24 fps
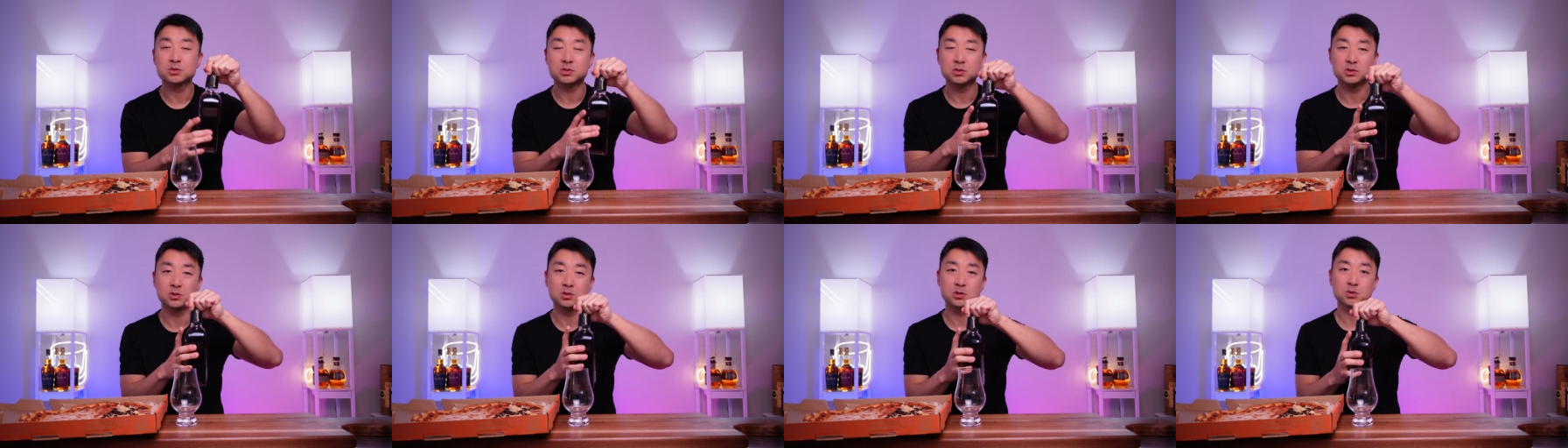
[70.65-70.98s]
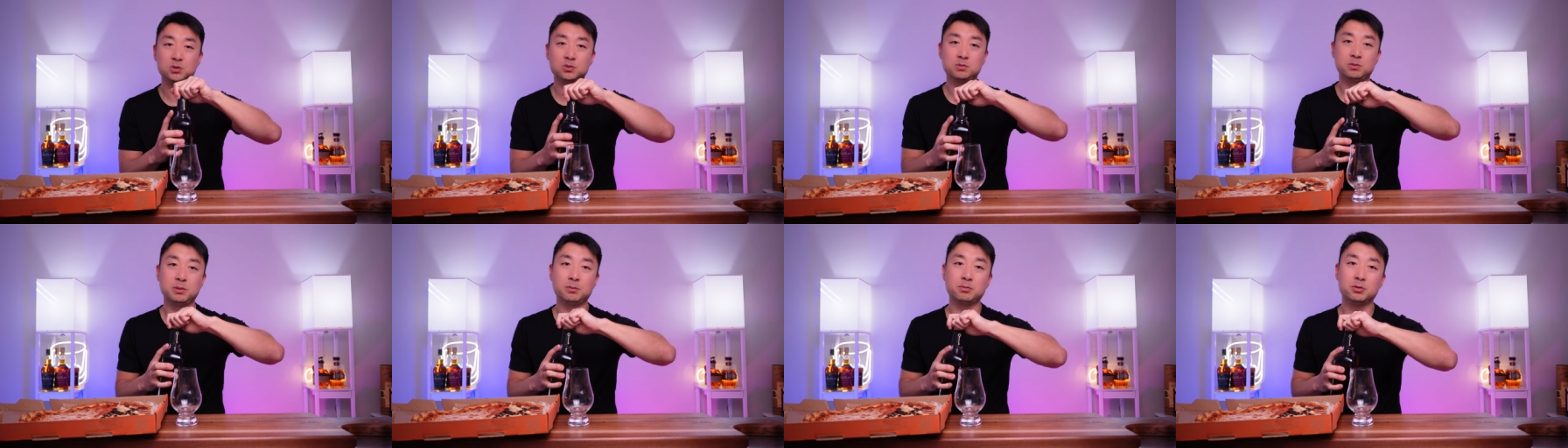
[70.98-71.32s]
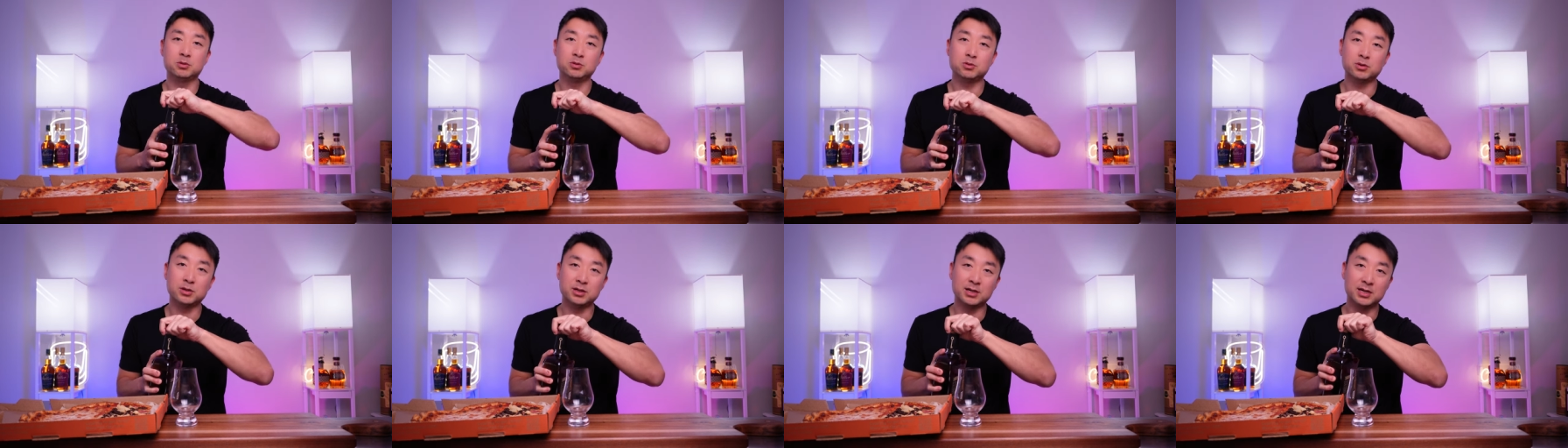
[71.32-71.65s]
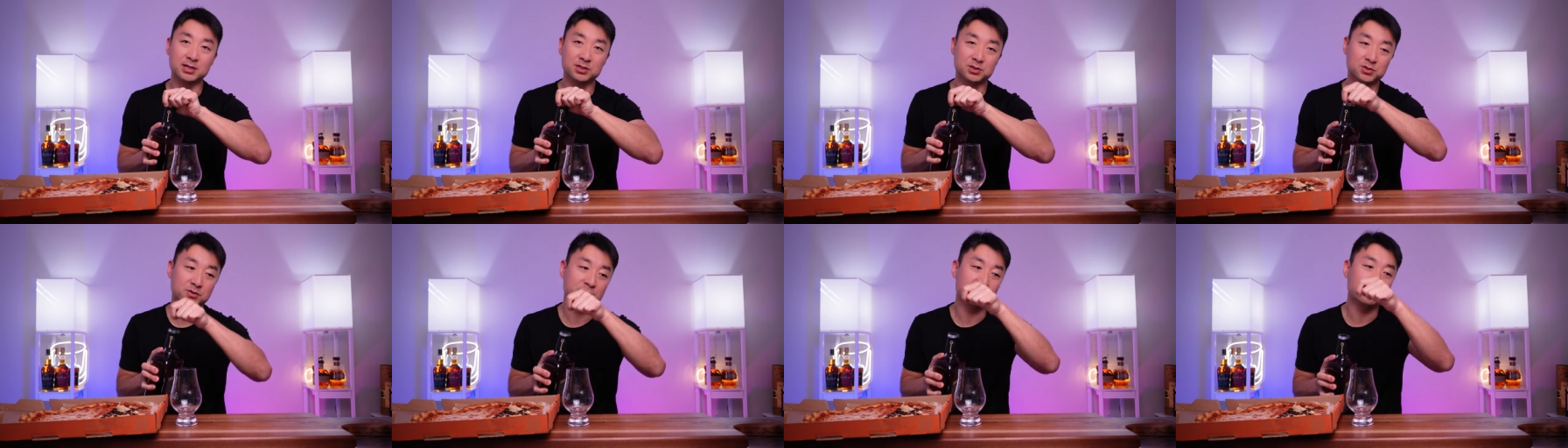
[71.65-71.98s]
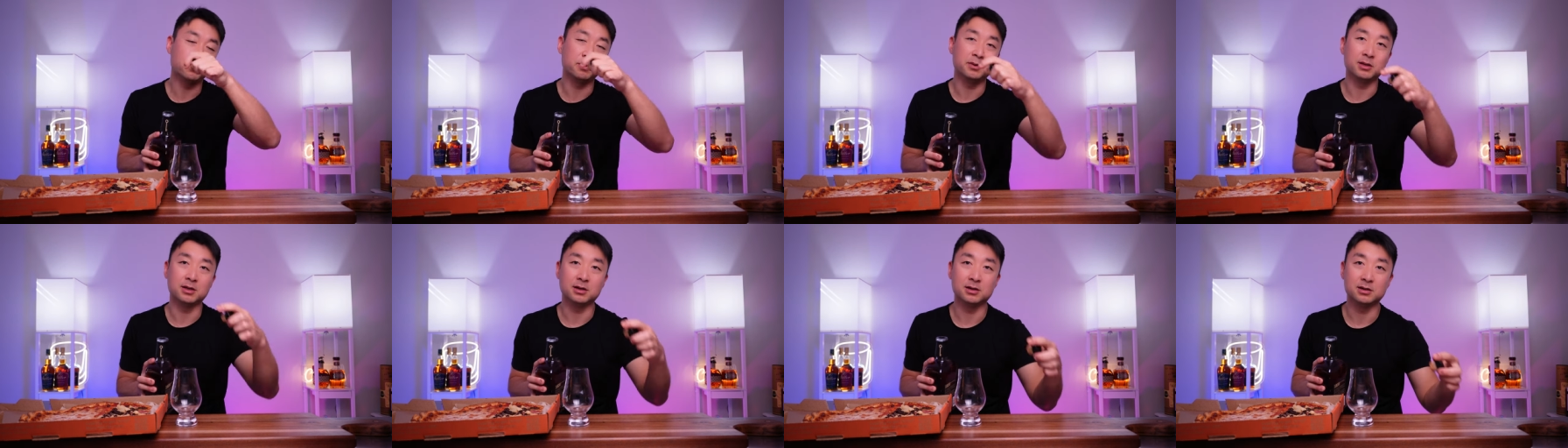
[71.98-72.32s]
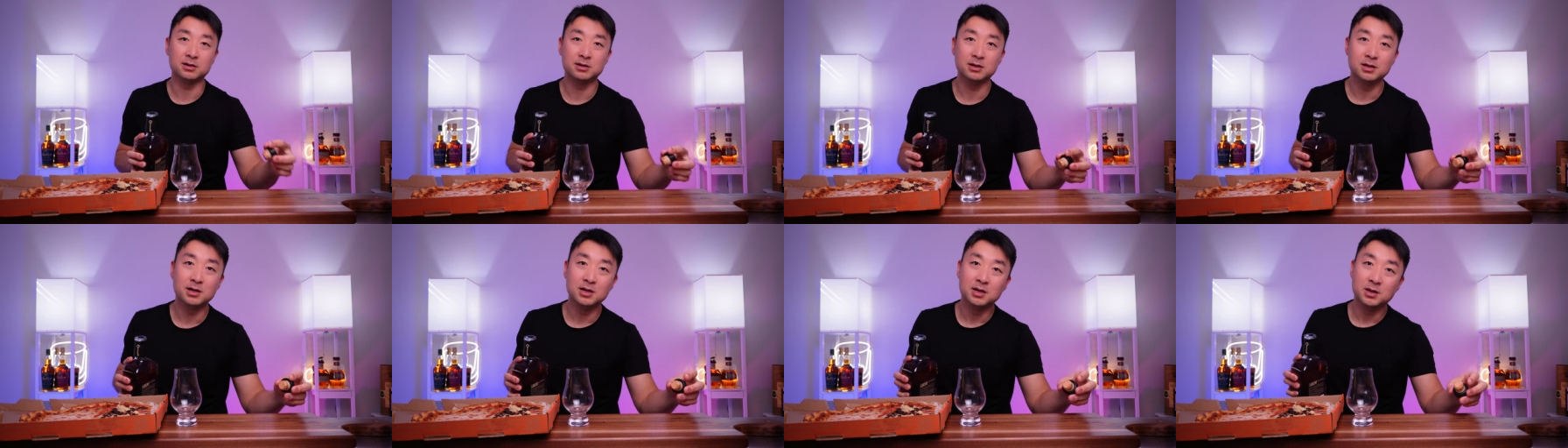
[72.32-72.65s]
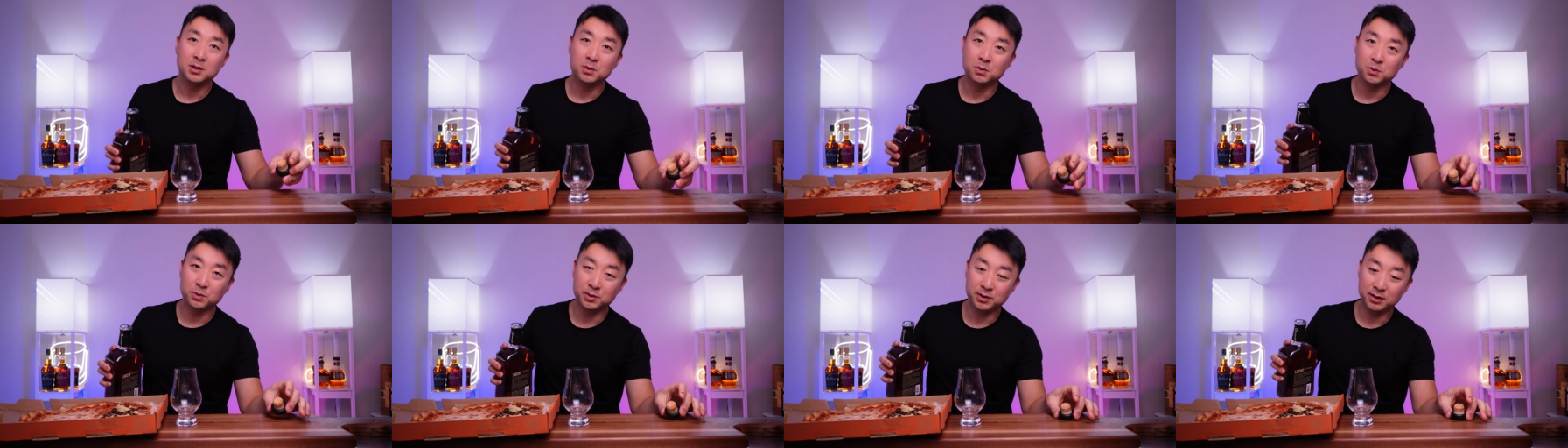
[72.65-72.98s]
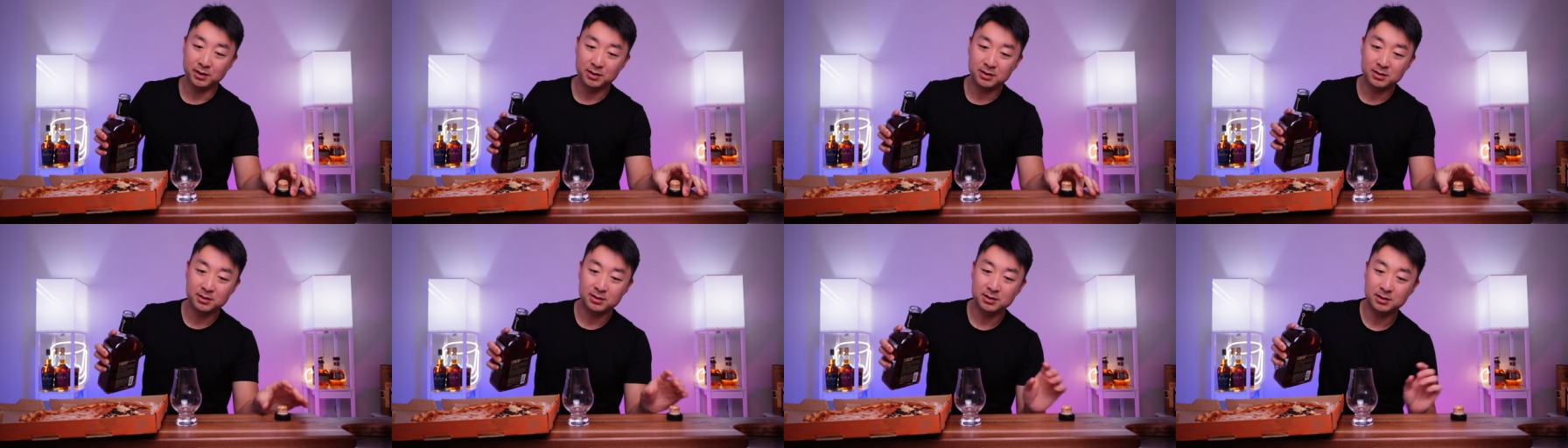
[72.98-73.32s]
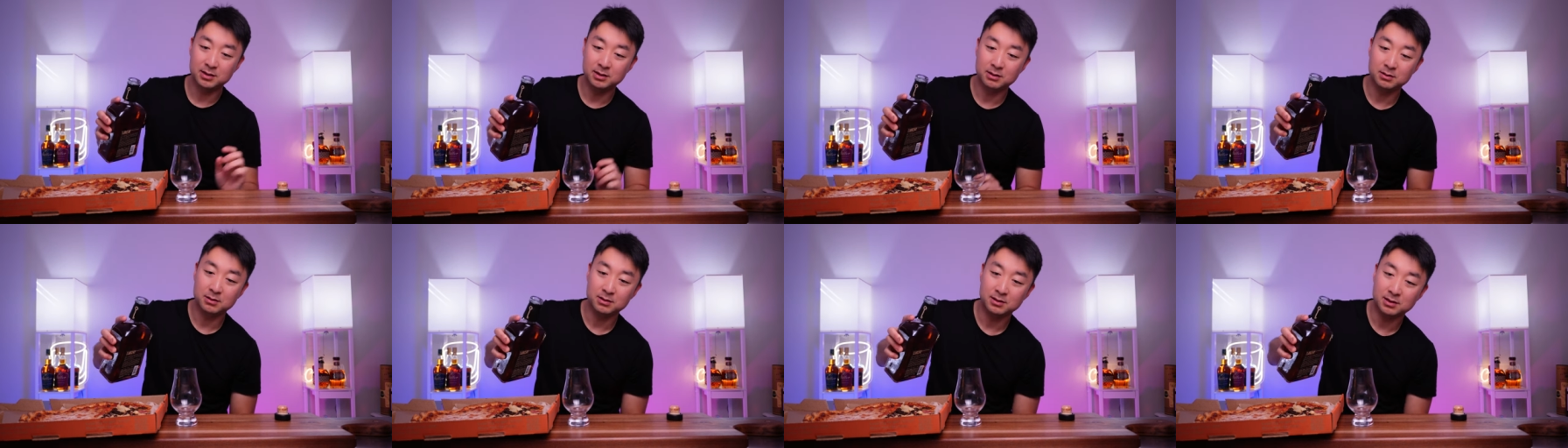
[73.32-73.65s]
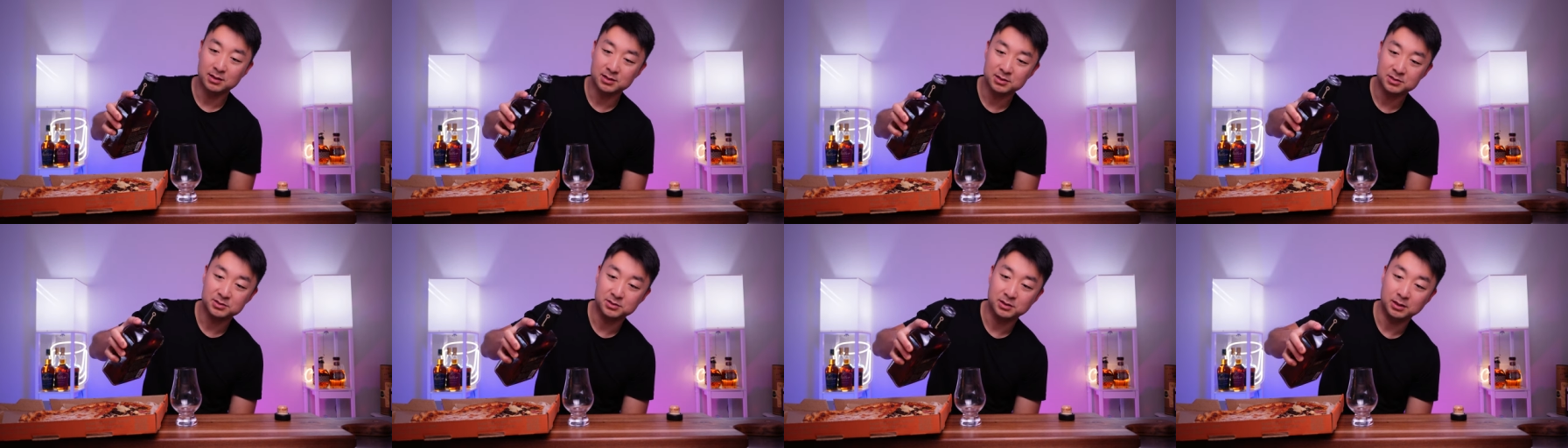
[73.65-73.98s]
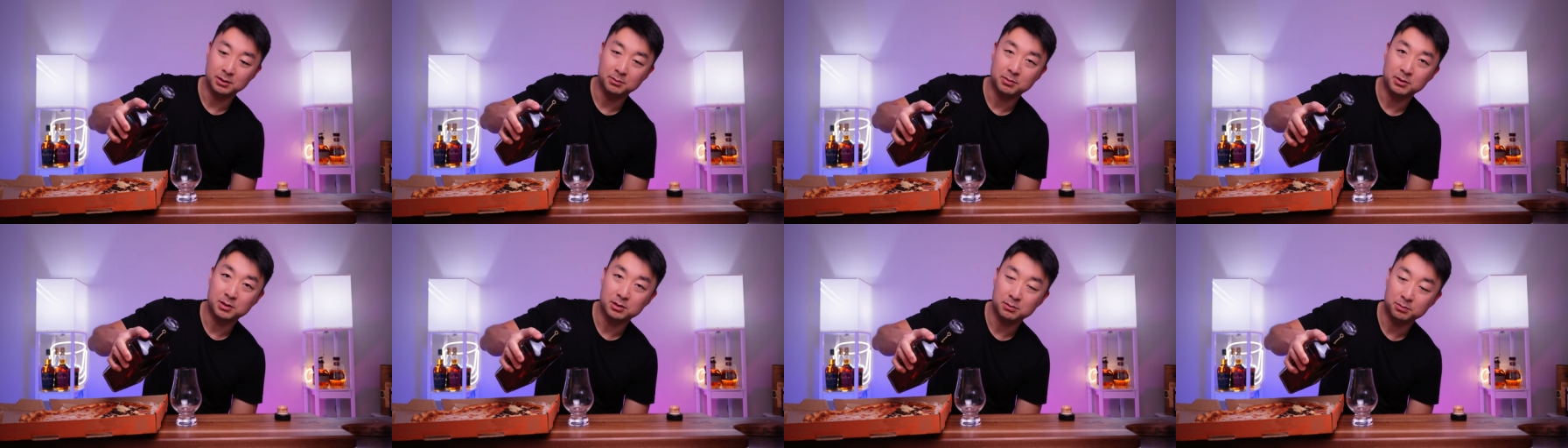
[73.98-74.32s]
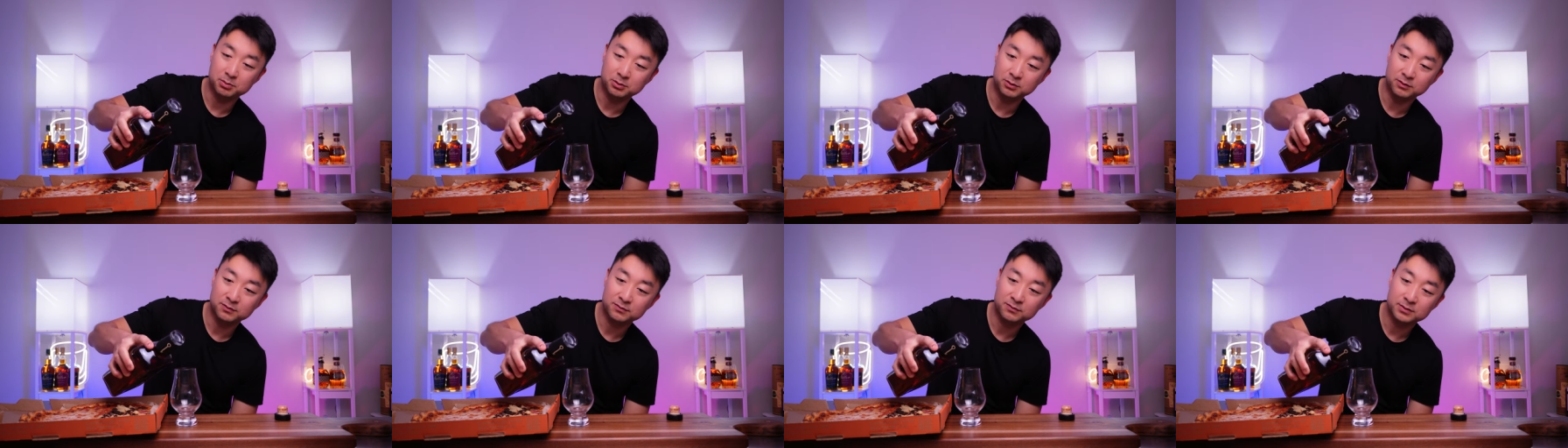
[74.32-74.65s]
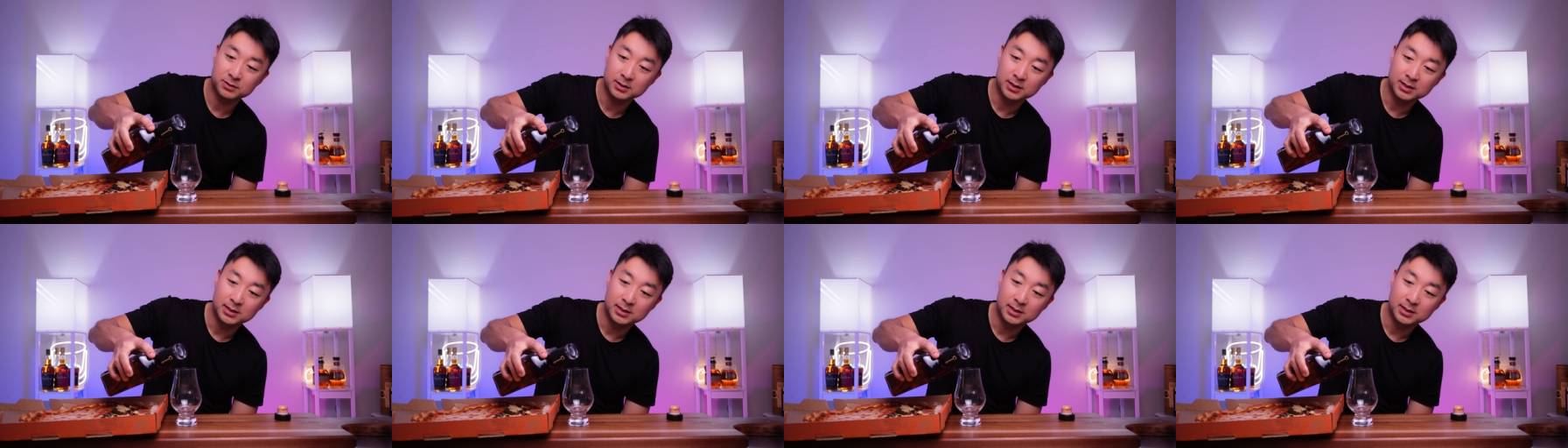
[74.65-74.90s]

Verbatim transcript: So those people who are not too familiar with uh, Larceny barrel proofs,